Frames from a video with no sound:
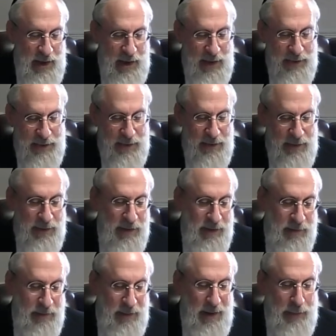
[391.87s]
in the,
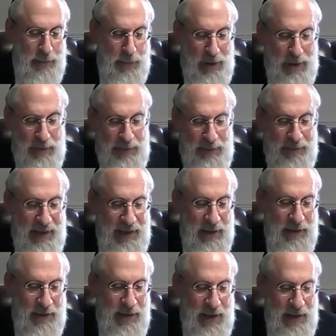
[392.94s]
whether it's beginning
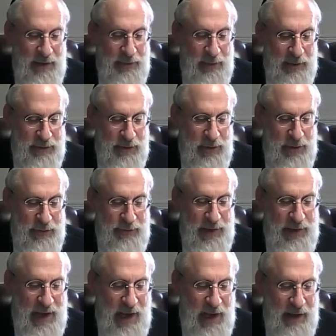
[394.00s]
or the end is muter, the
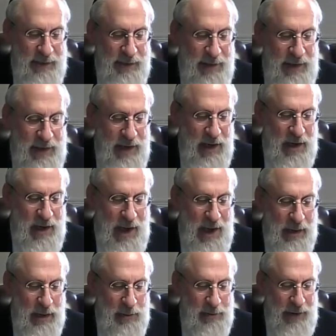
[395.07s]
fikach in hiniach
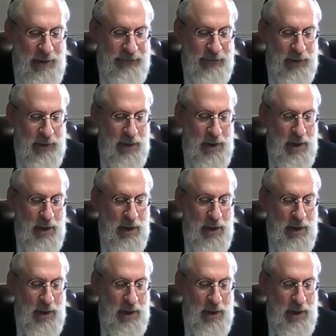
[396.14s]
akum basar